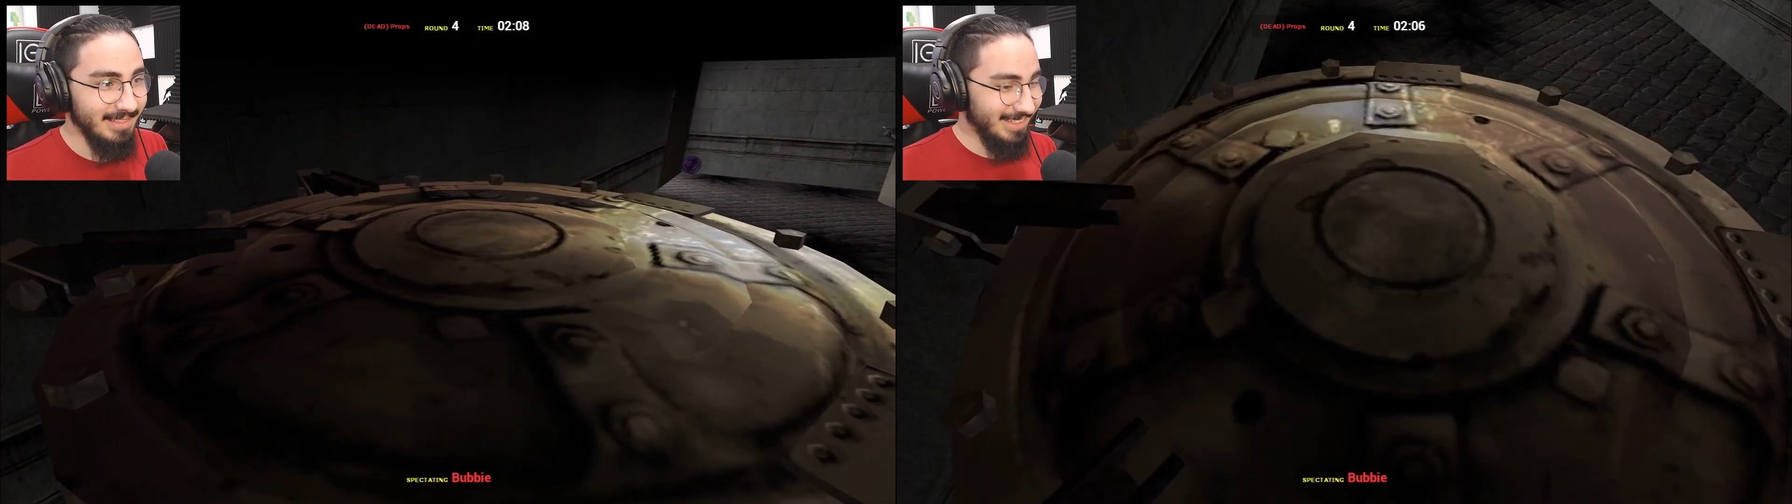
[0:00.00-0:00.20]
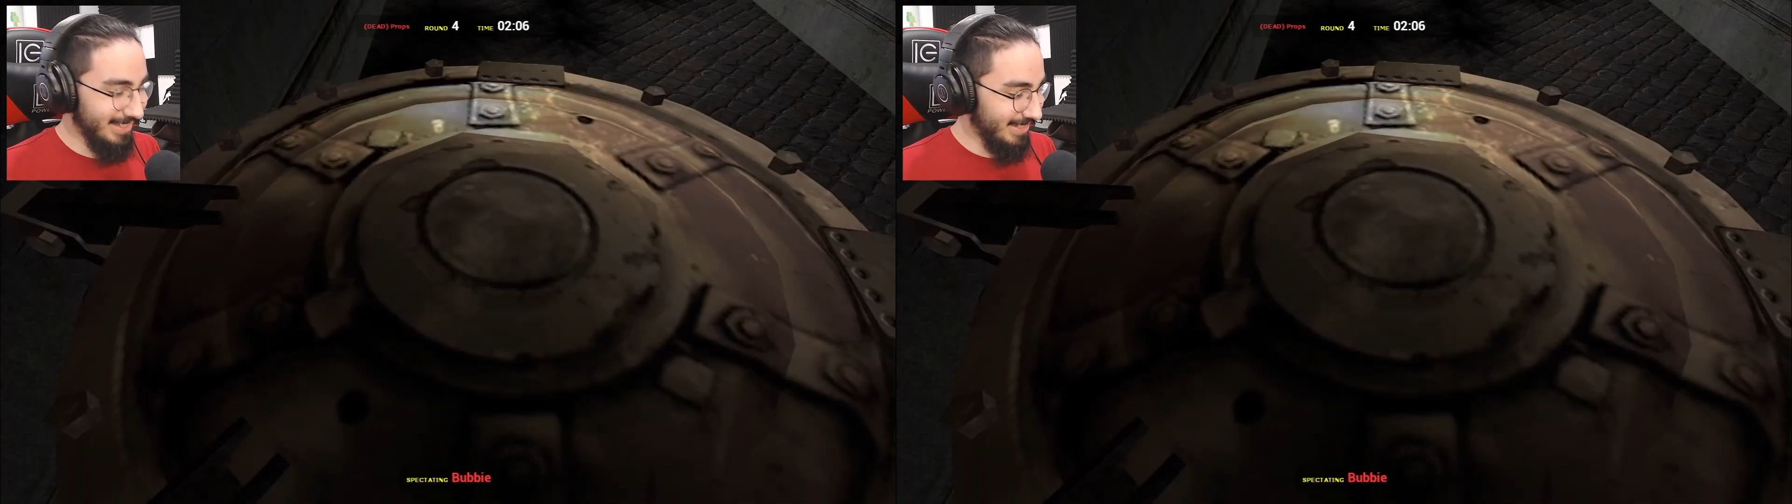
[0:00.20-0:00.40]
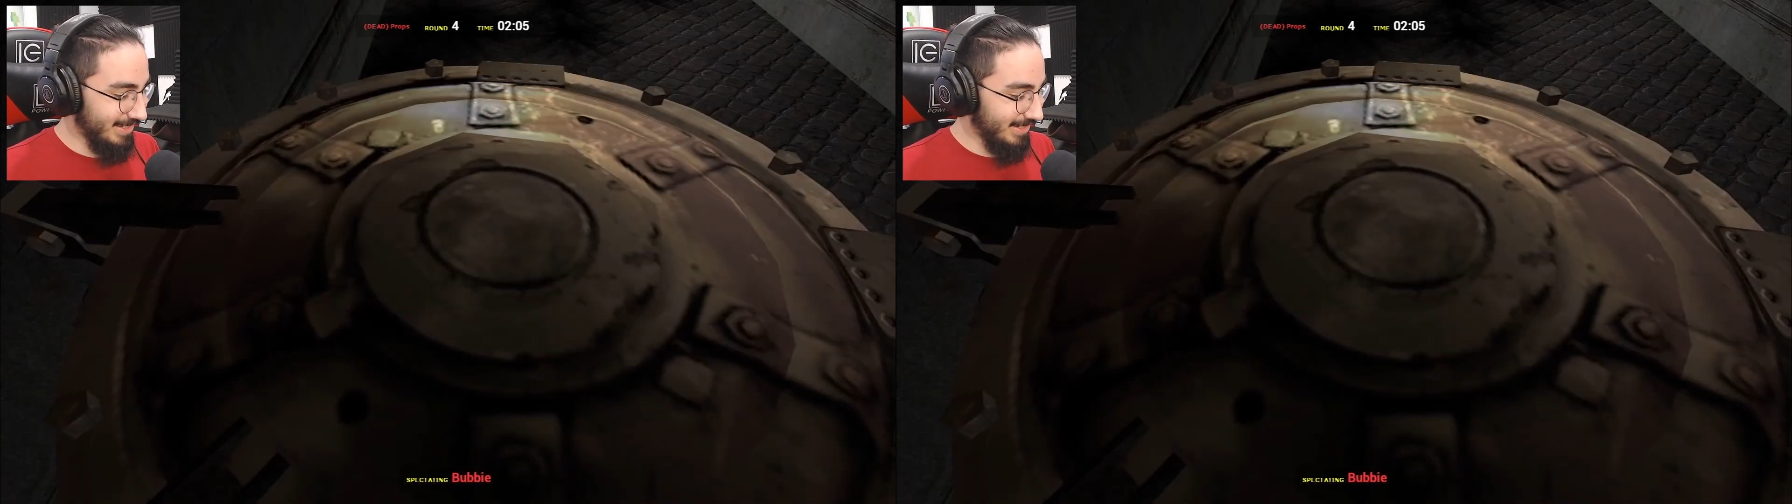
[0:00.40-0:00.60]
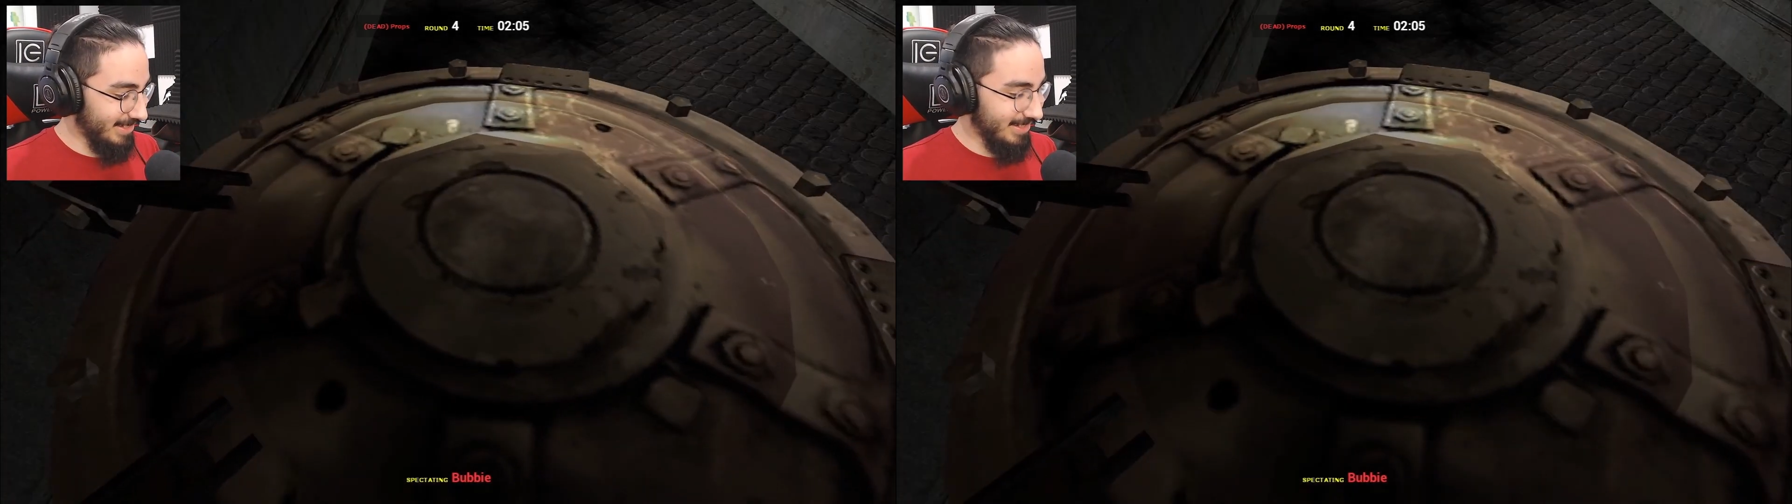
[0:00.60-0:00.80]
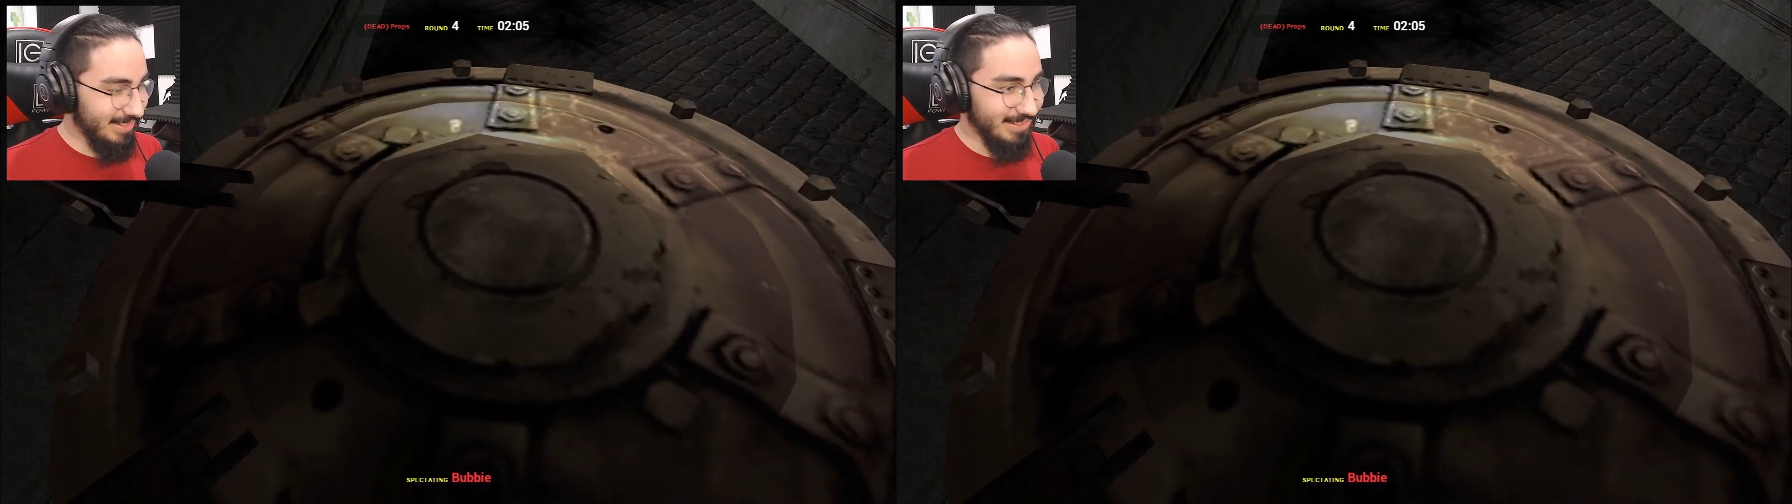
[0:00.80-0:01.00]
I'm so
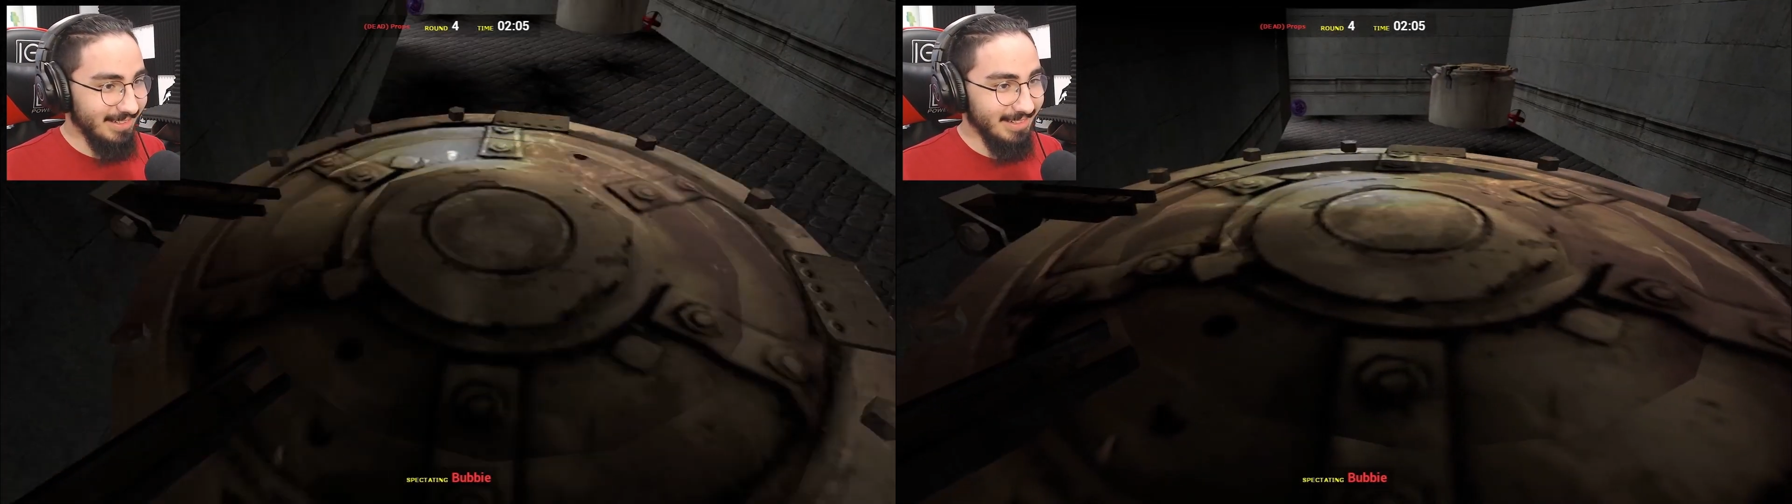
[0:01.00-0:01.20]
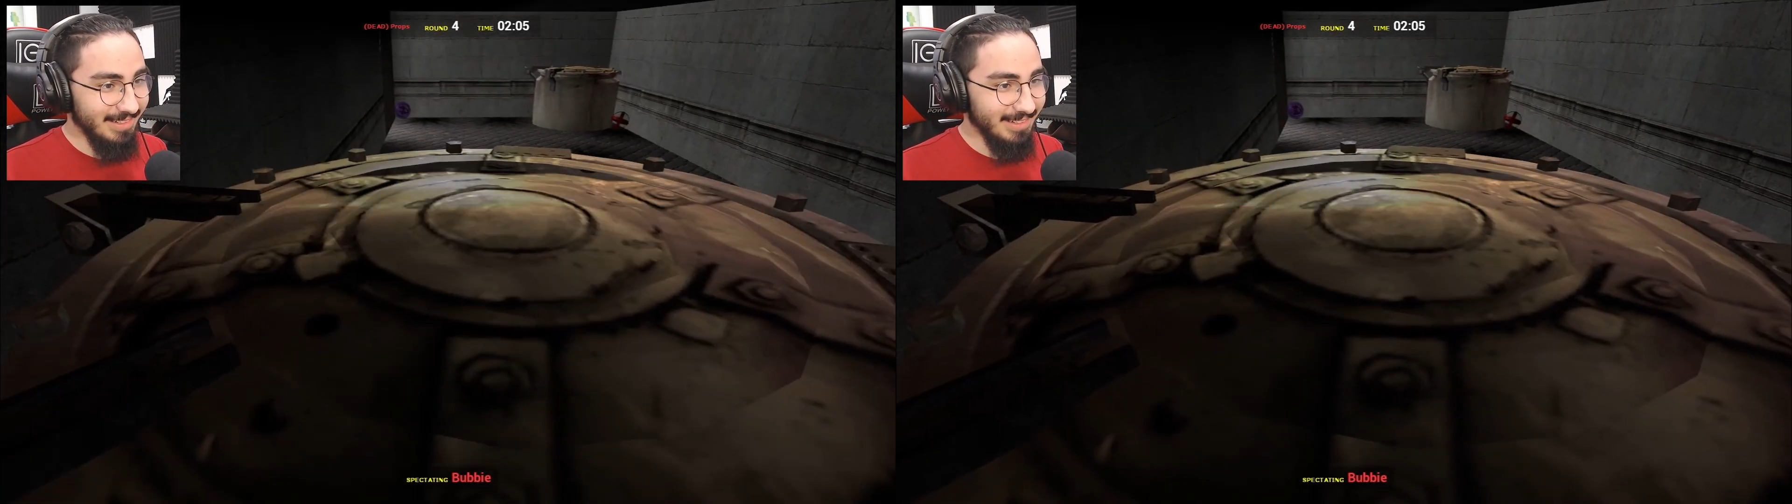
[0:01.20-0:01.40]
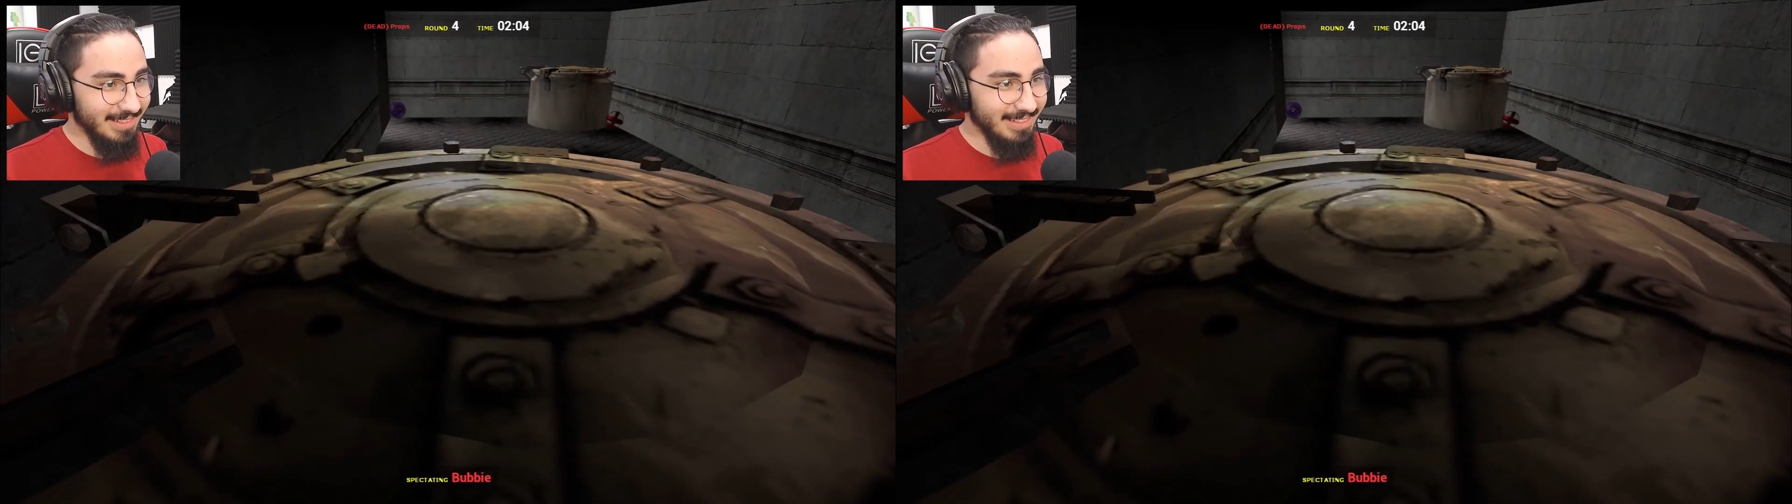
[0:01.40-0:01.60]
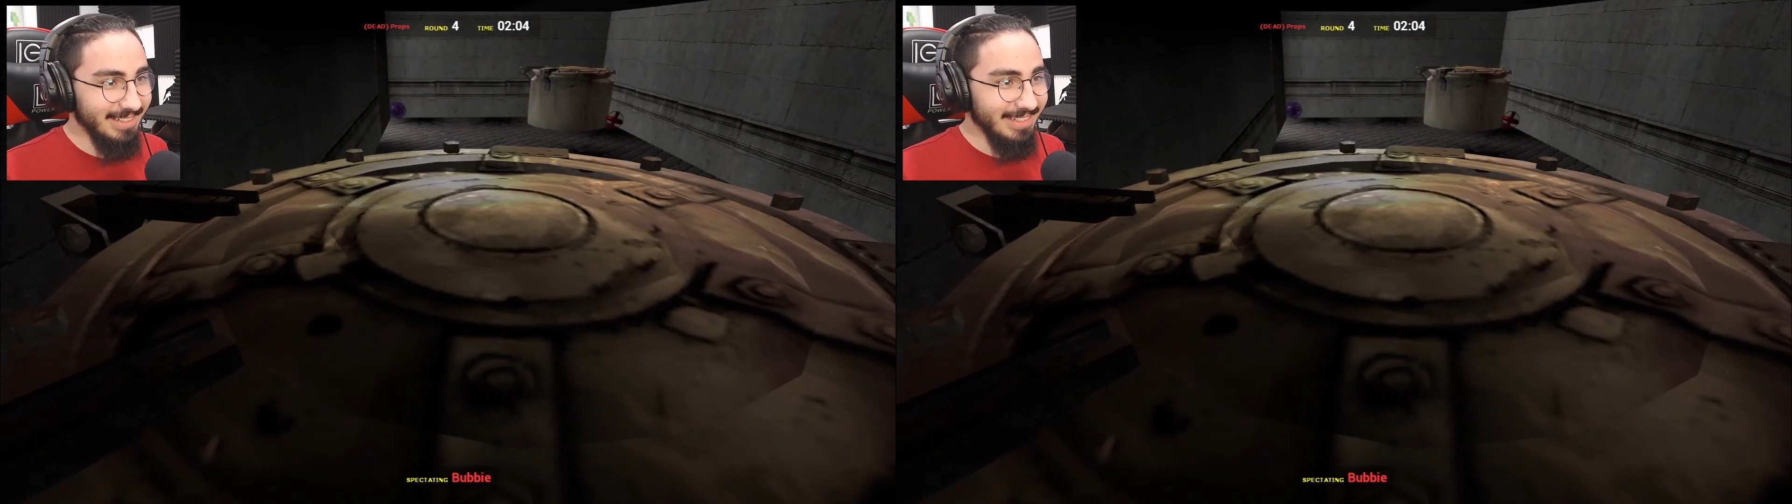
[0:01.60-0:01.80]
fucking massive.